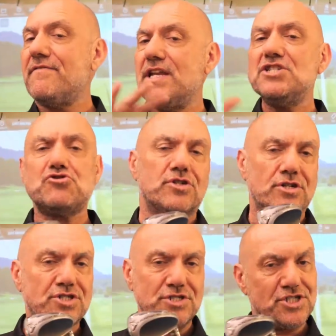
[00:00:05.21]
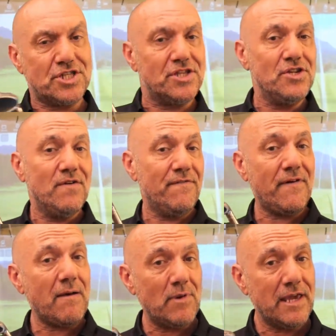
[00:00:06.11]
of an introduction to the new
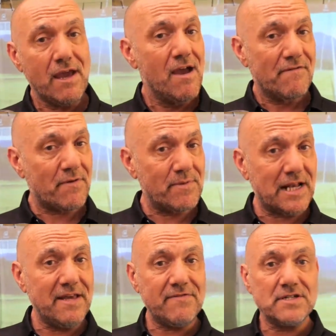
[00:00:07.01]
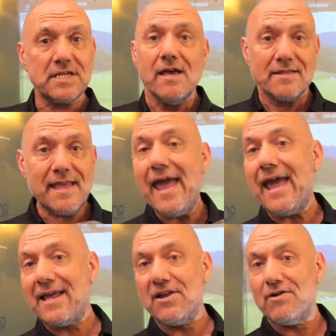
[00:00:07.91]
family from Cleveland, the
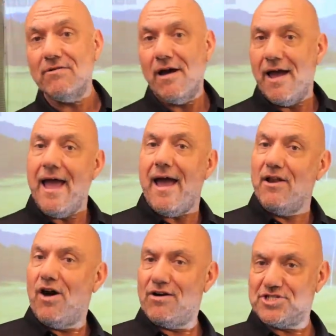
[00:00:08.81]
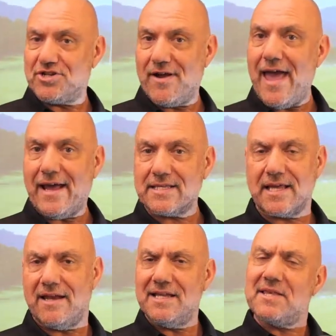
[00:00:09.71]
Halo Launcher
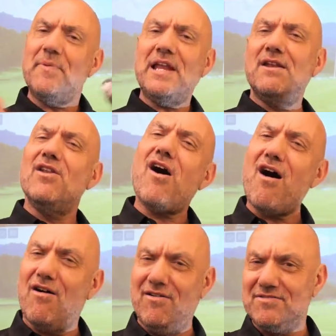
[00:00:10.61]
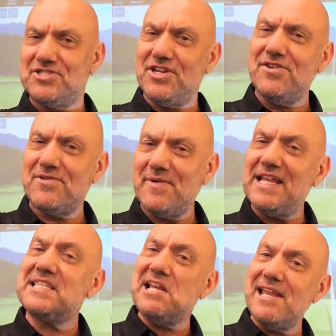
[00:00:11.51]
XL. It's a bit long, do you know what I mean?
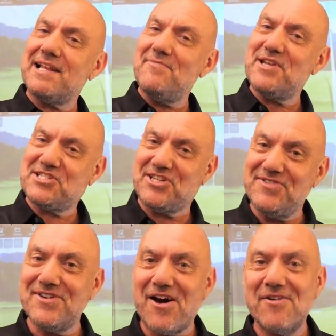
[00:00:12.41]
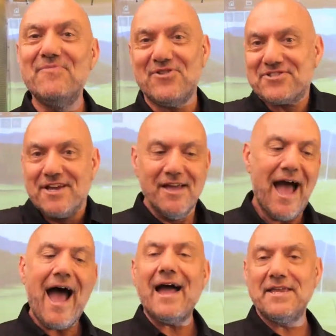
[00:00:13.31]
It's a little bit too long, but
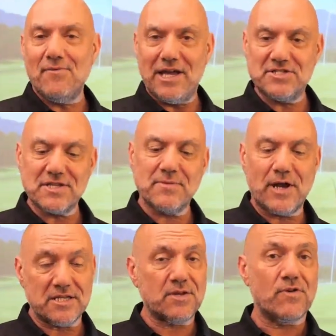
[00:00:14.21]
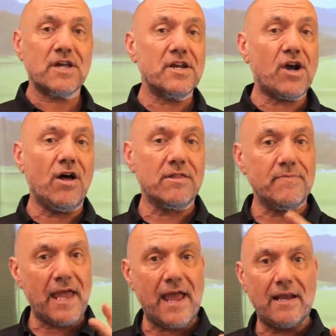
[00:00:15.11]
anyway, it doesn't matter. So we're going to call them
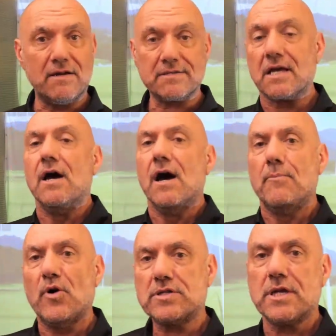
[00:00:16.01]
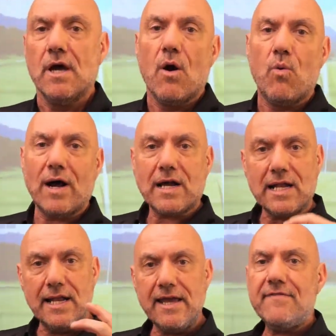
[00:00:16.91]
the Halos. But what
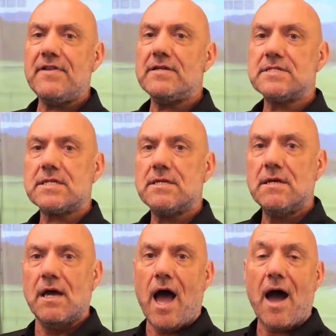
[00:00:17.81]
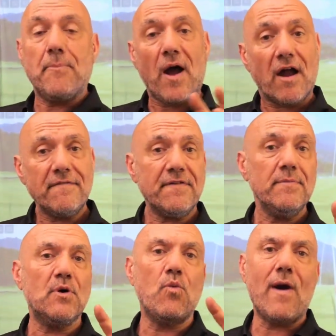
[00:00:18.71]
Cleveland, apart from
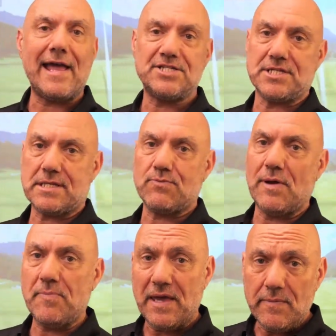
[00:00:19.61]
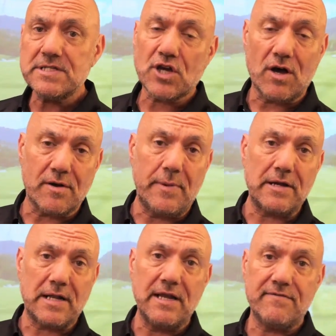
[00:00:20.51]
the wedges, when people talk
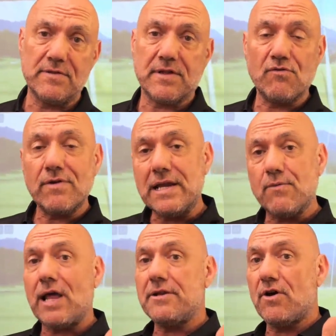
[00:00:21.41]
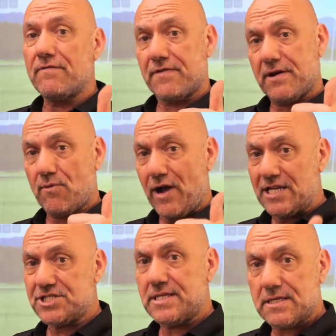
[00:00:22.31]
about Cleveland, they're really well known for their
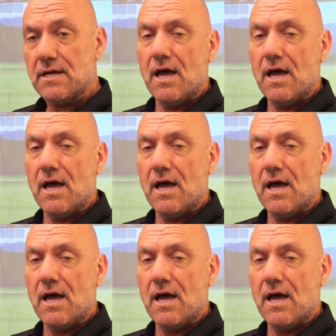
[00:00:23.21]
wedges.